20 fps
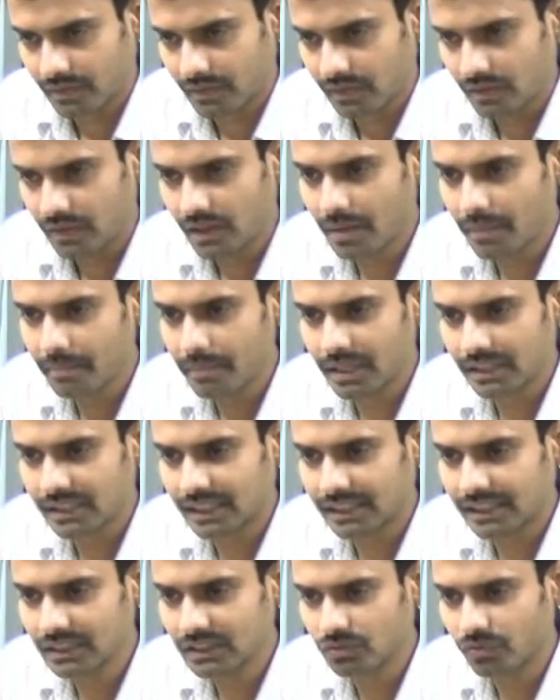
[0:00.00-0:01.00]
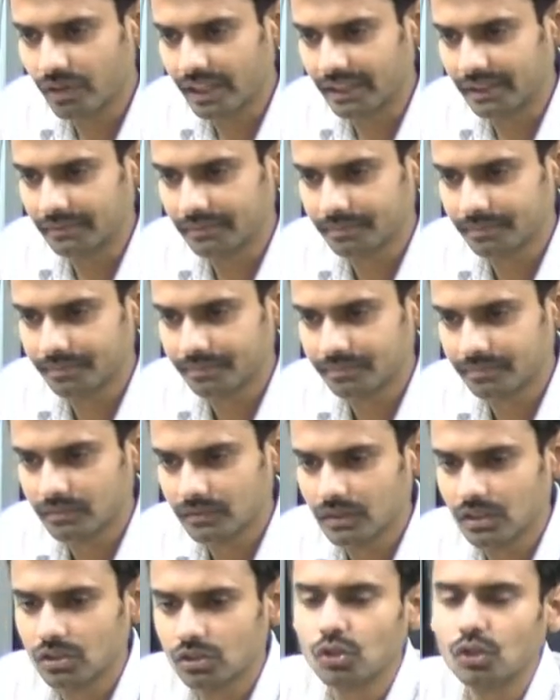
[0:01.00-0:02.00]
number, that is 1.
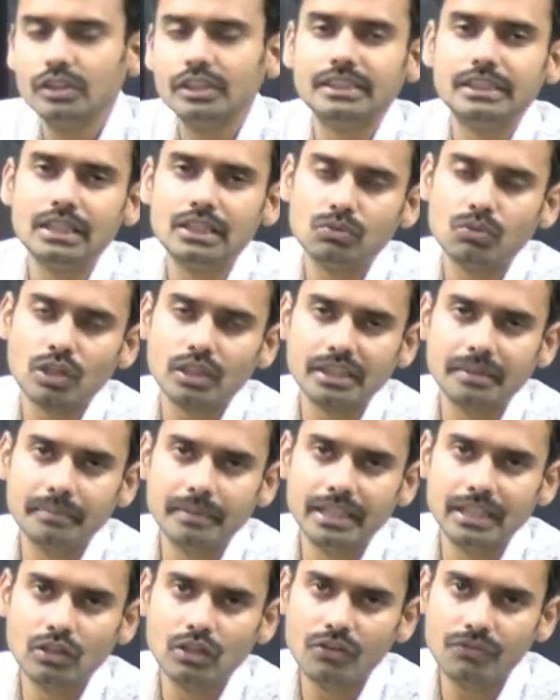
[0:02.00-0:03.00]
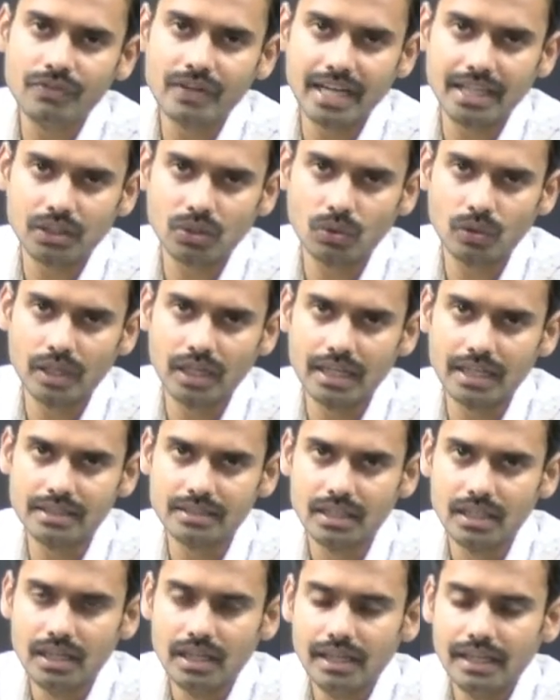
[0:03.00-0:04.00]
So this is what the meaning of factorial is.
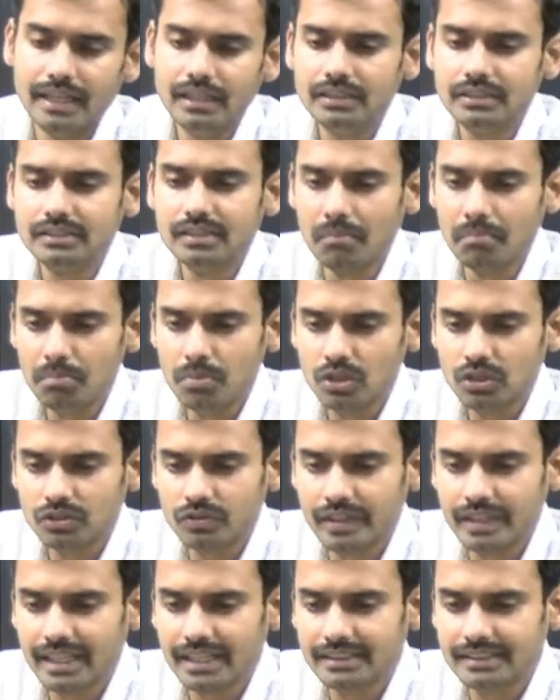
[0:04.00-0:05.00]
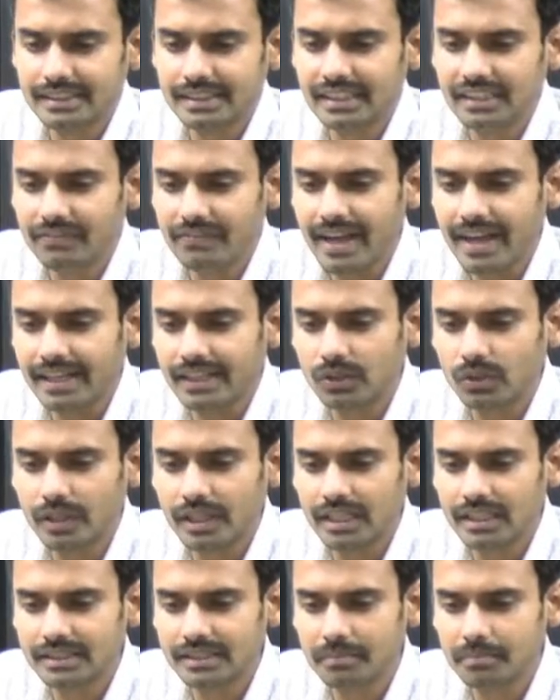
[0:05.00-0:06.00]
In some books we can see the
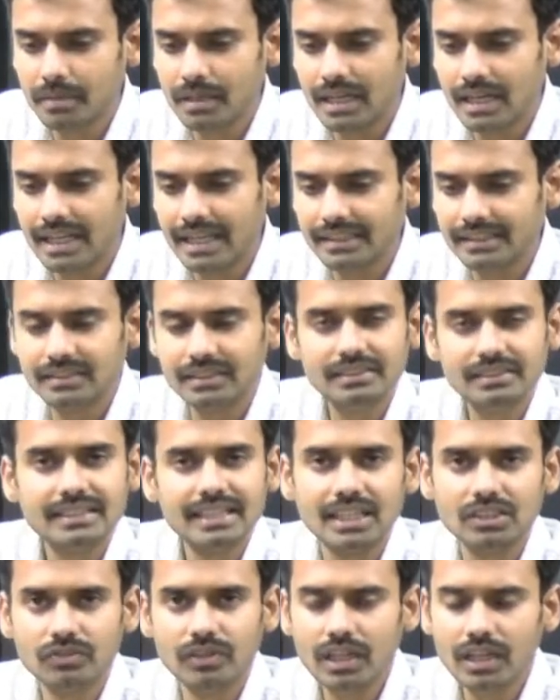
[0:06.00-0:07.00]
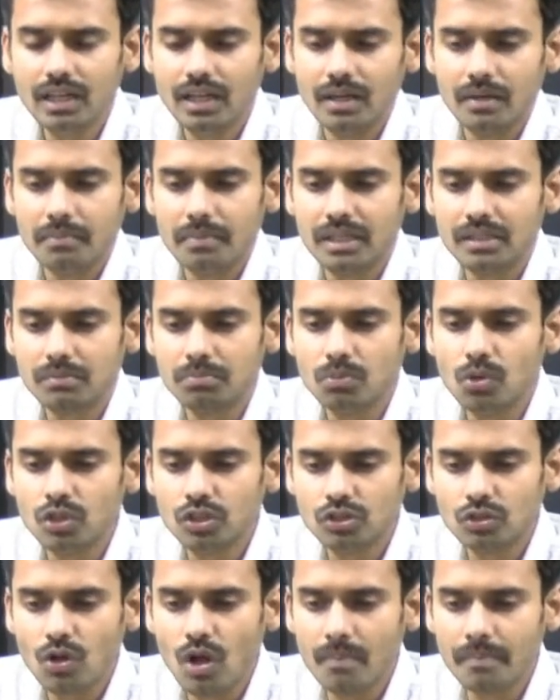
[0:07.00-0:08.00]
factorial symbol like this as well, but
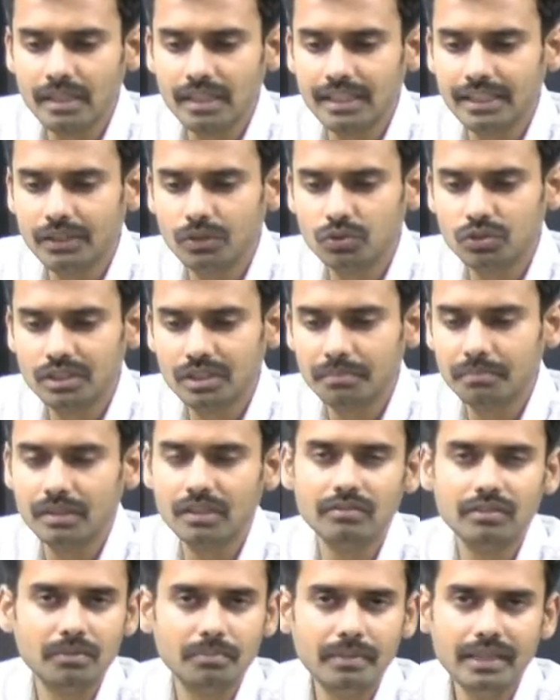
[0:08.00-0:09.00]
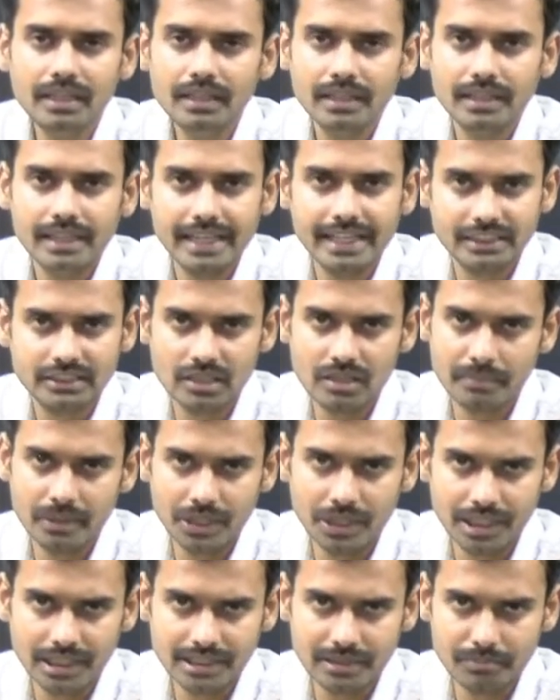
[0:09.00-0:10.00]
most commonly used symbol will be
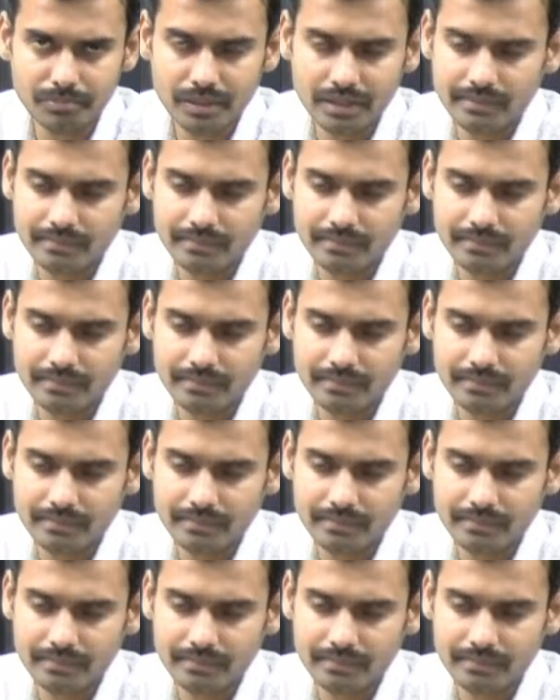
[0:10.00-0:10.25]
exclamatory symbol.